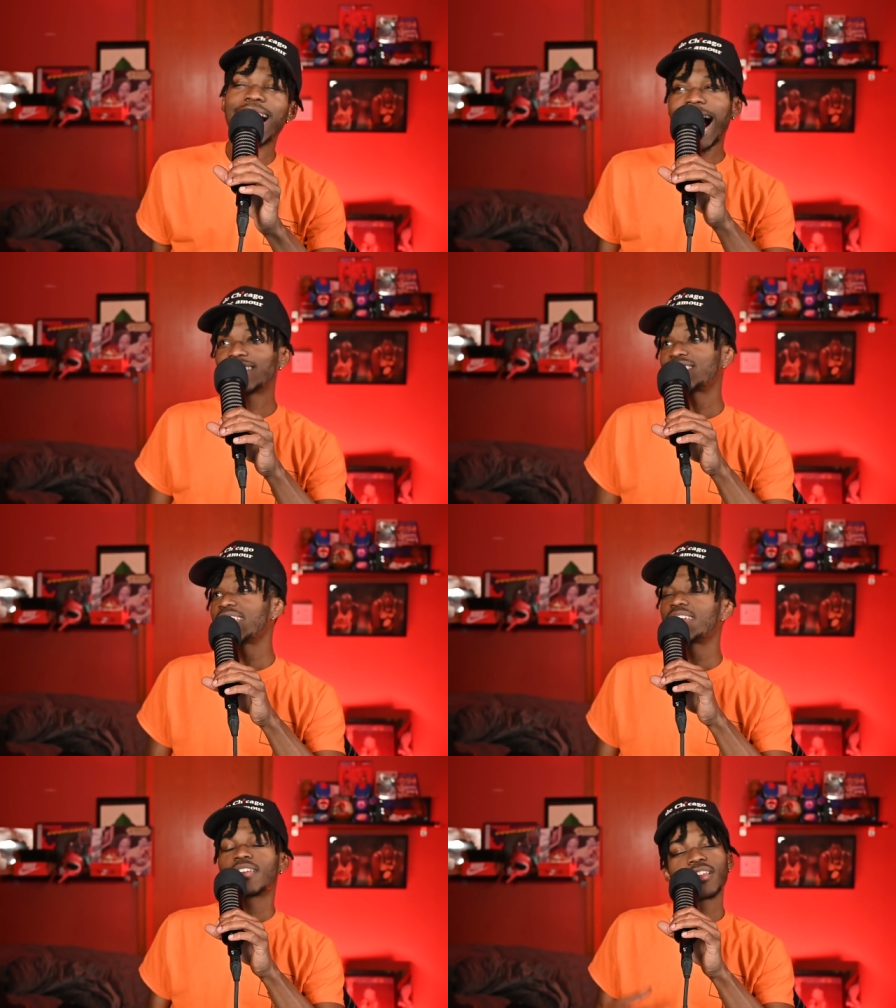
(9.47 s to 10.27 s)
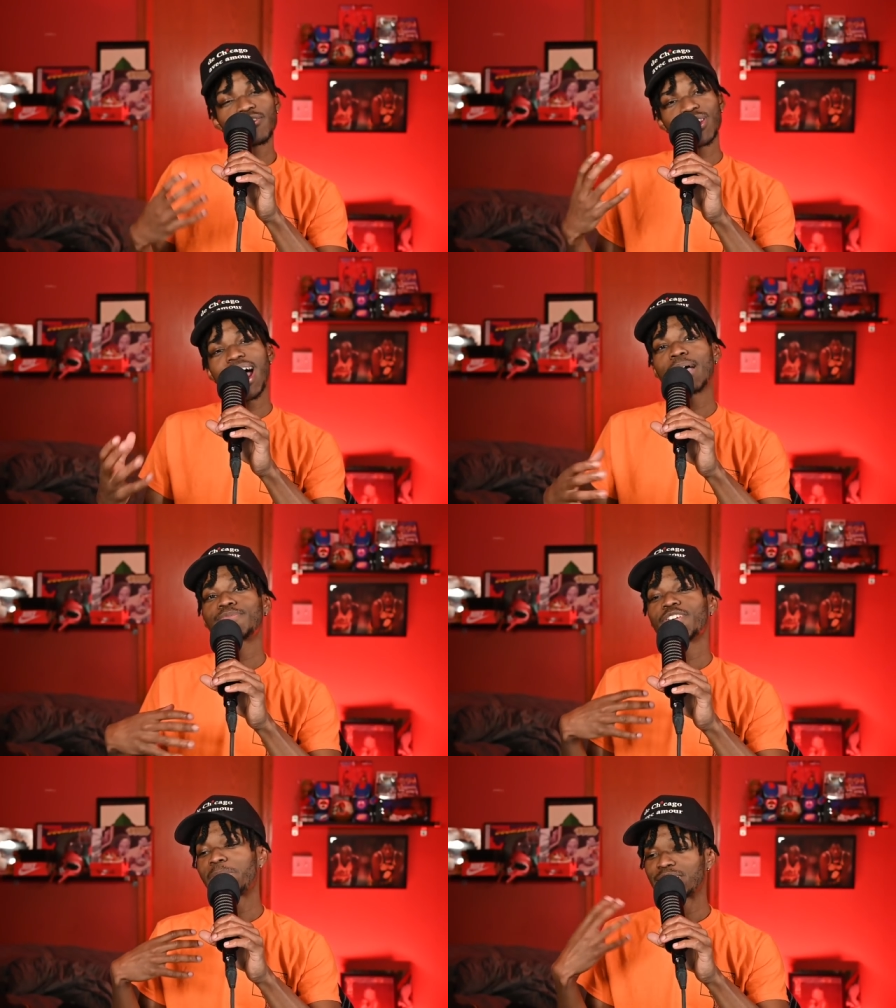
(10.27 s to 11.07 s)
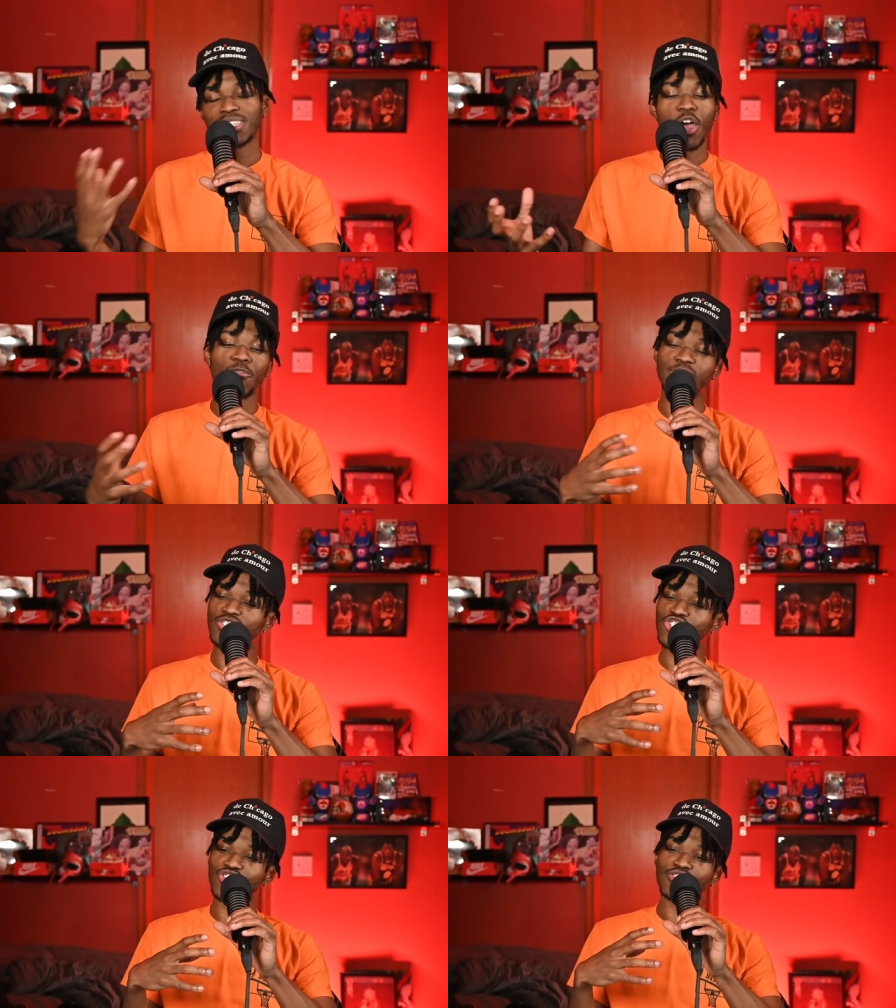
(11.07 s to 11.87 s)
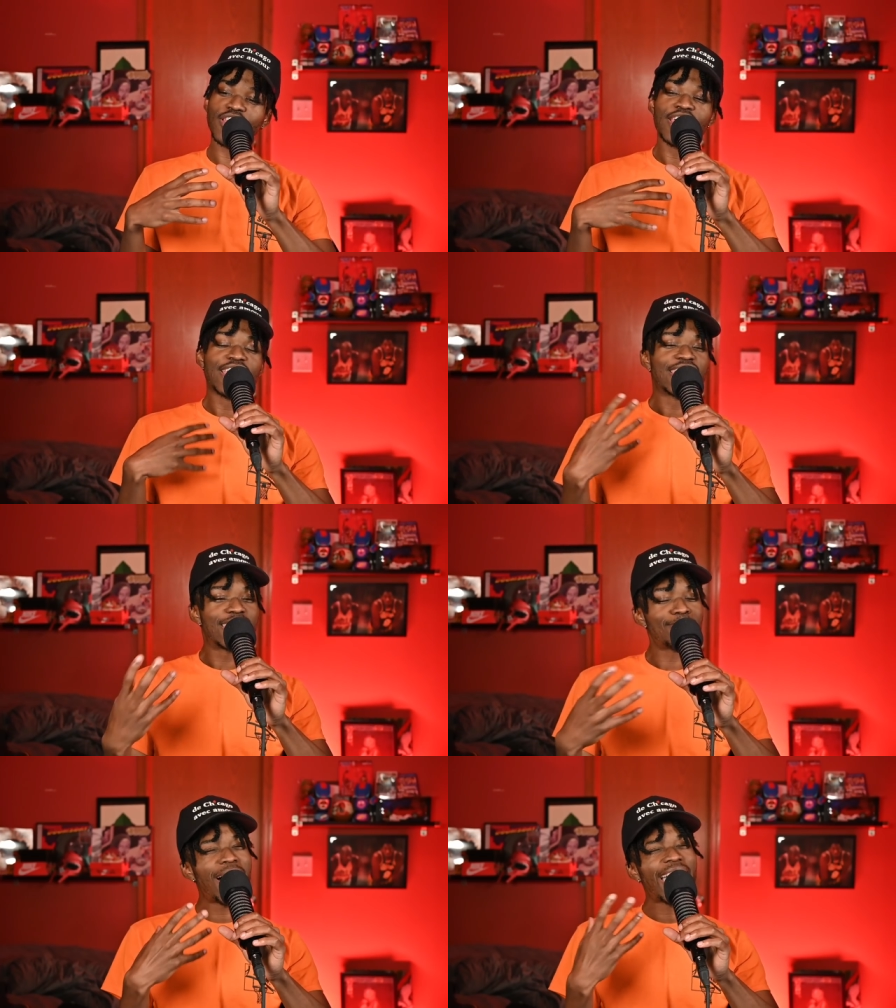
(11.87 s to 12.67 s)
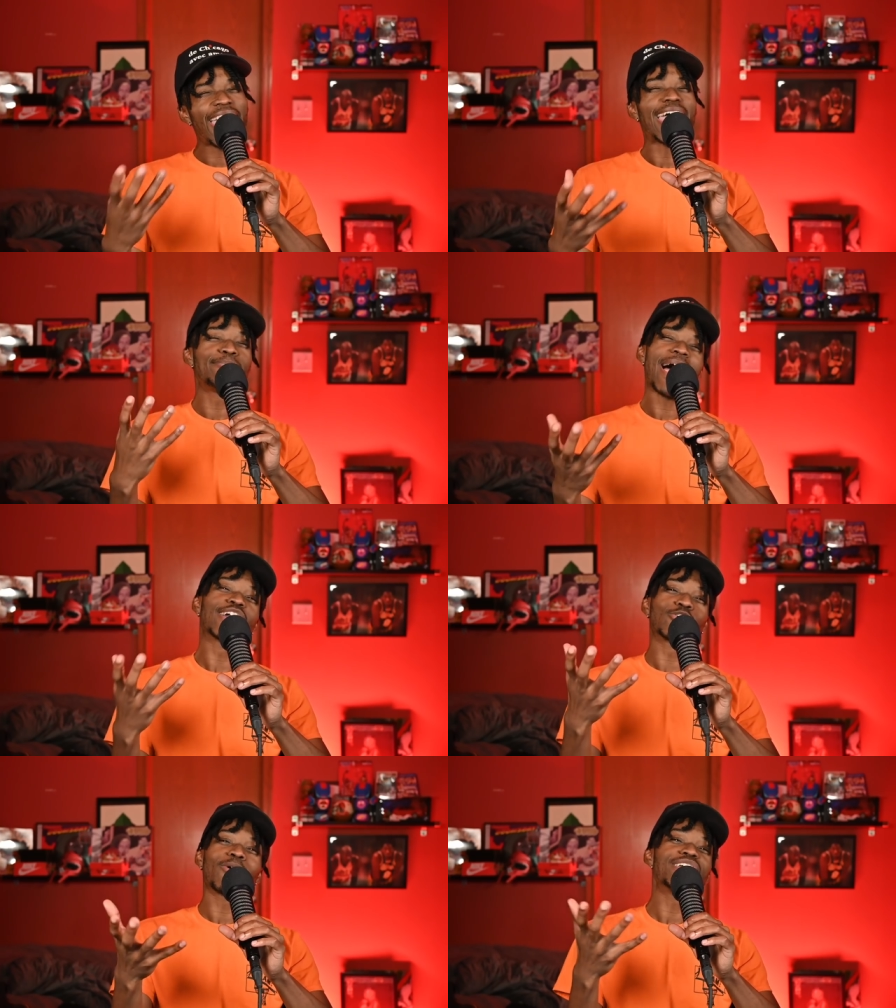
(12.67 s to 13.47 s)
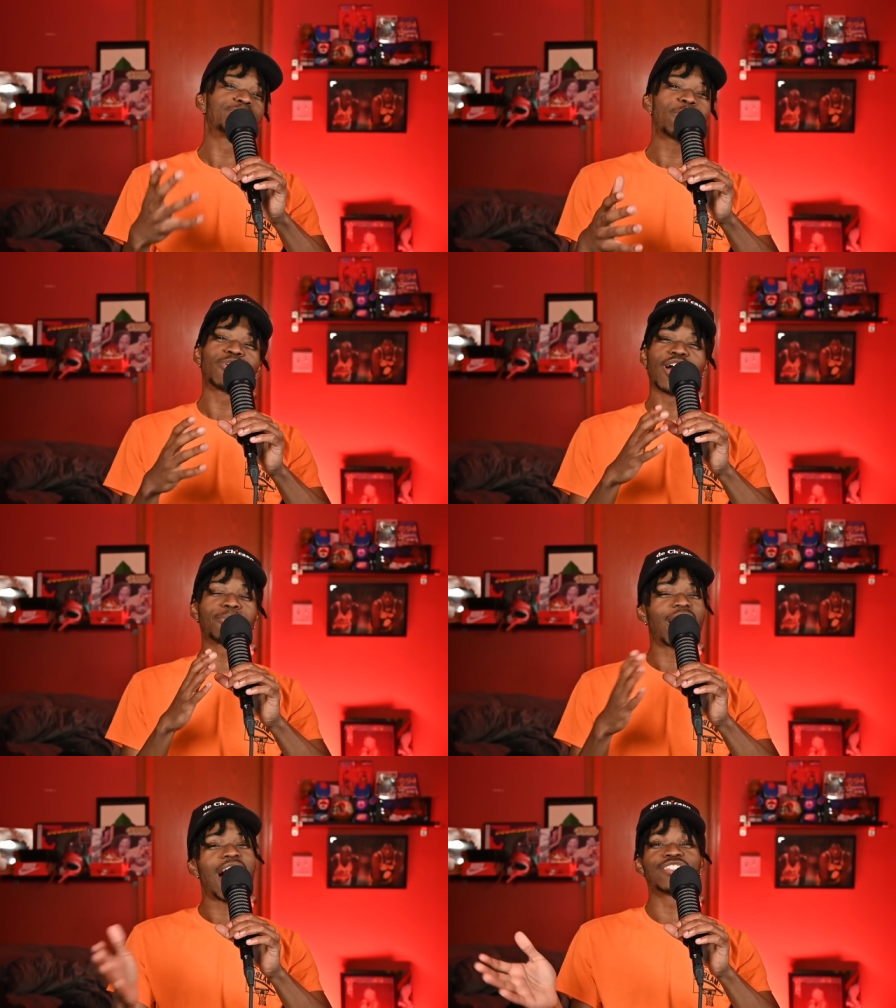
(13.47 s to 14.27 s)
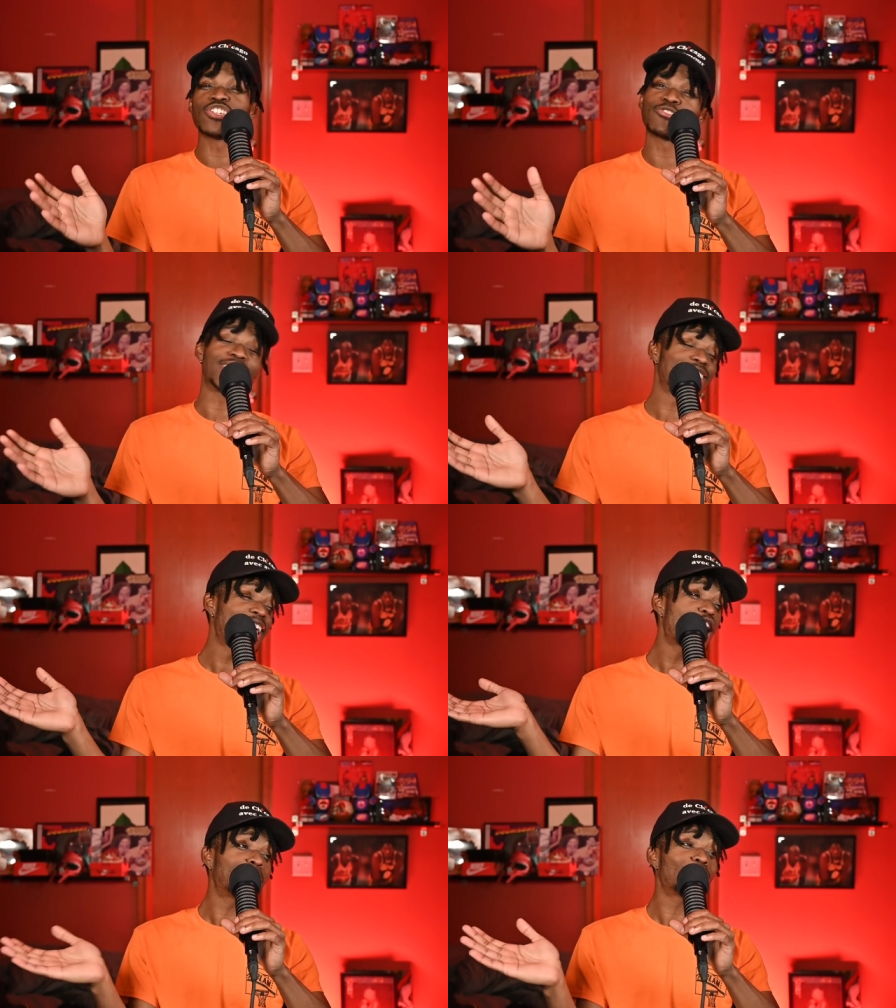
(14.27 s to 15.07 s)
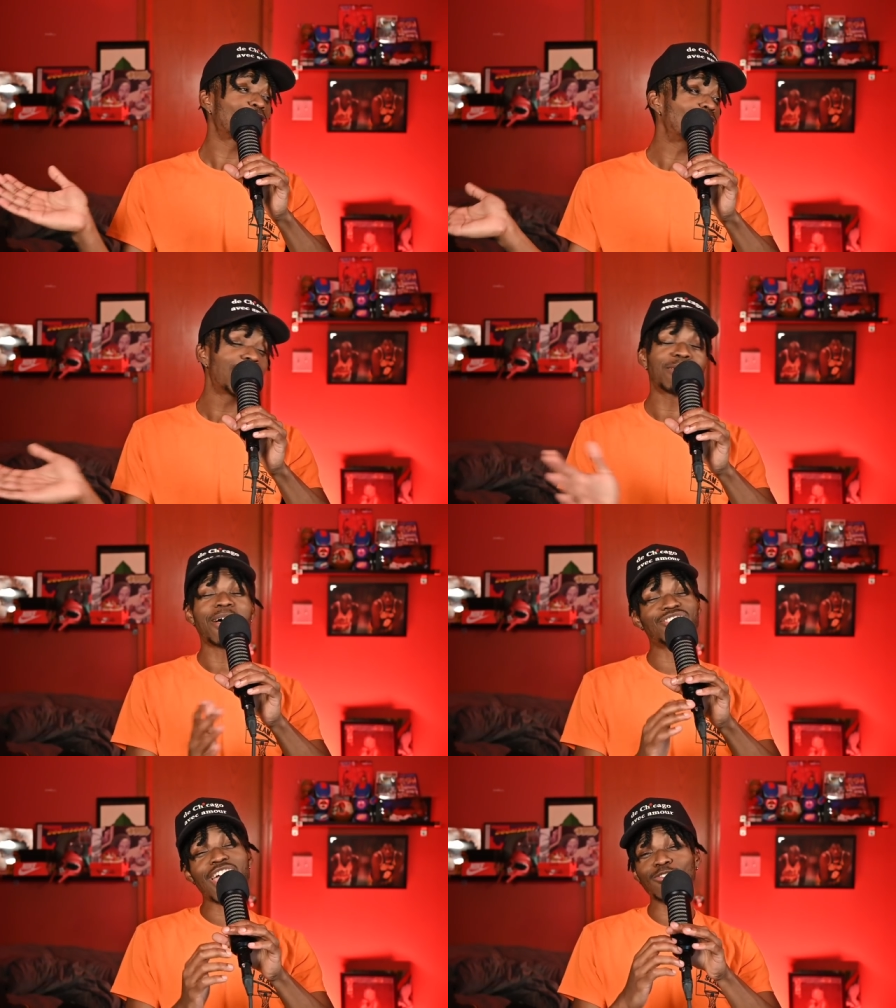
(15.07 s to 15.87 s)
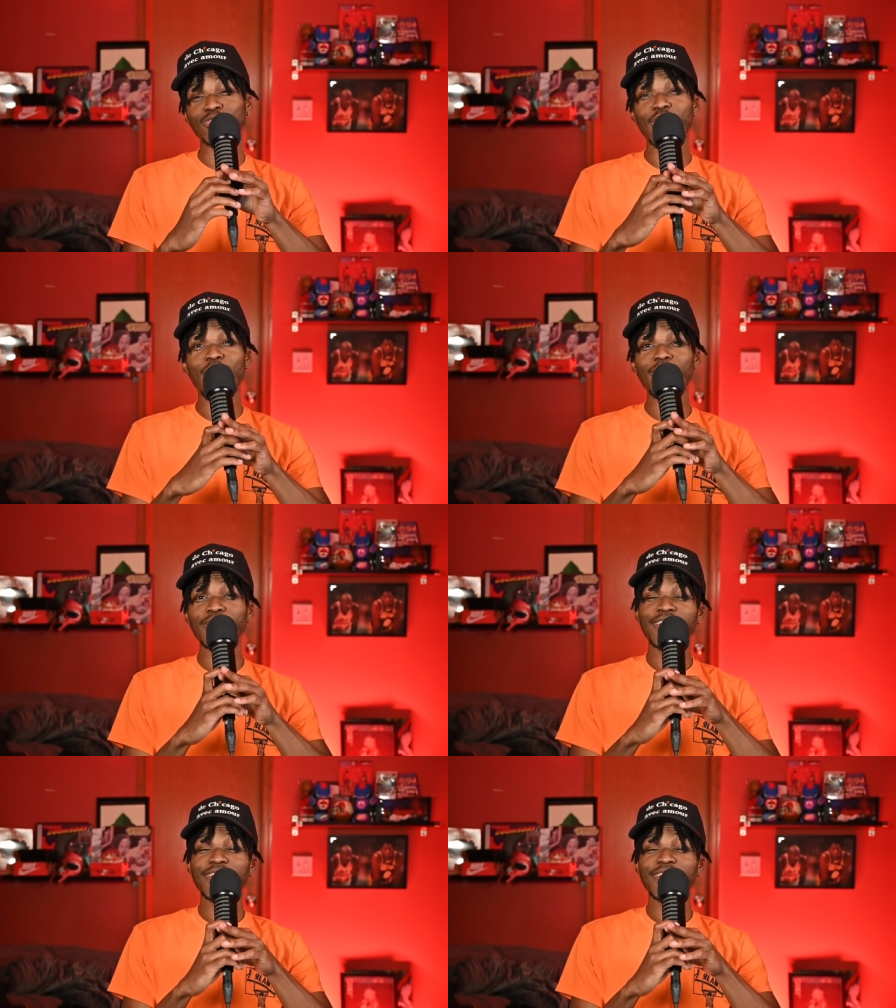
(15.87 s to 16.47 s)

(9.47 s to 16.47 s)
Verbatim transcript: I just needed a little time to myself to just get my head back in the right space when it comes to content creation. I ain't uploaded on none of my channels, y'all.